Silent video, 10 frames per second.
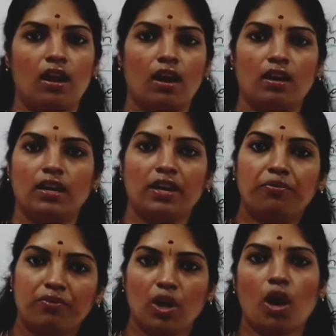
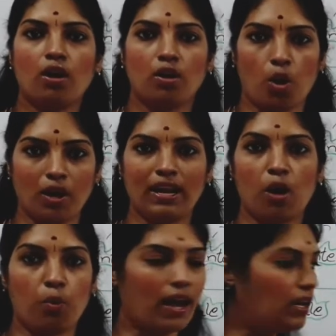If we are not
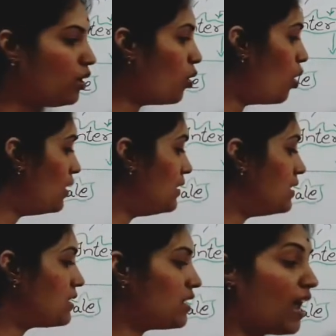availing all
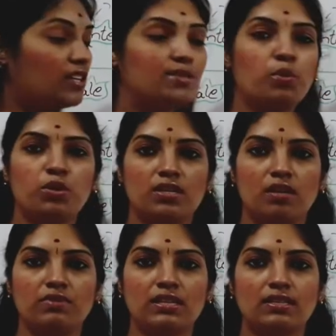these transport
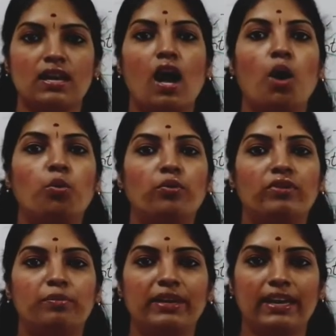services, how we
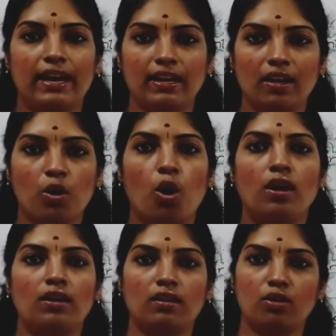will be getting
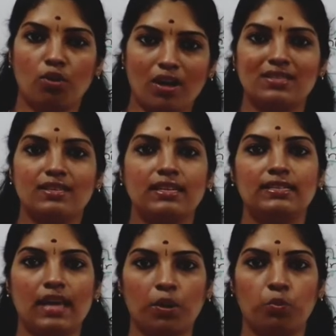all
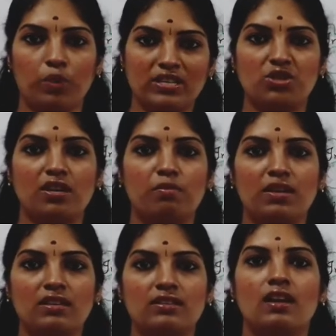groceries and
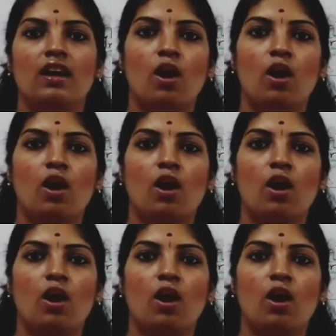vegetables,